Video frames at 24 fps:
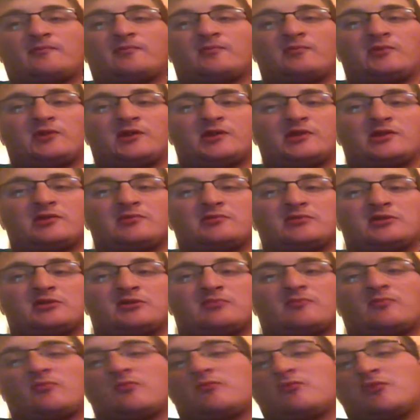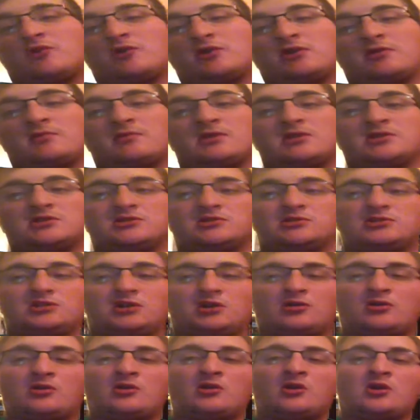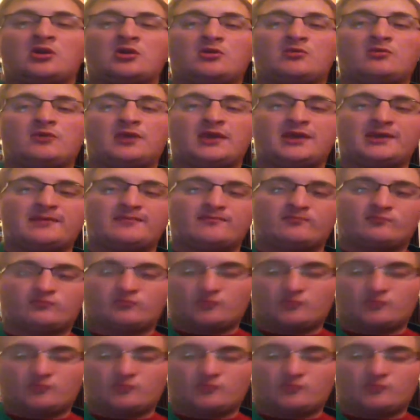But it'll be a clear message. So ready?